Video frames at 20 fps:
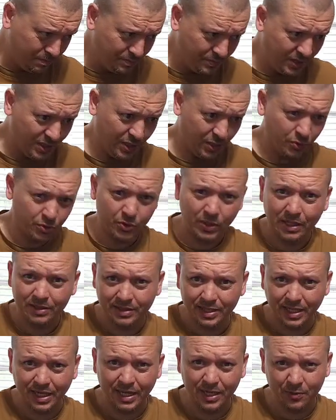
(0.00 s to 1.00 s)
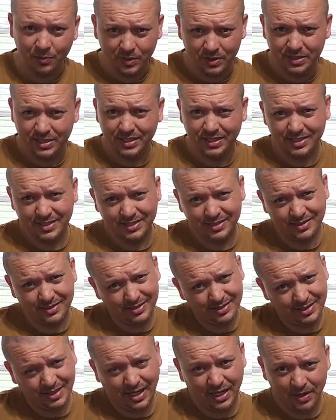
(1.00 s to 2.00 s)
you know, throughout the night, once this
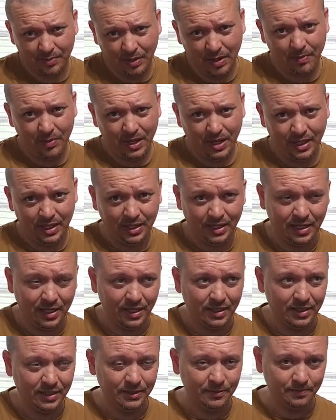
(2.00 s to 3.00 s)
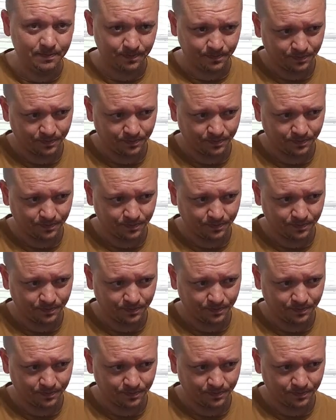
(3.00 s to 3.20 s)
side of my body kind of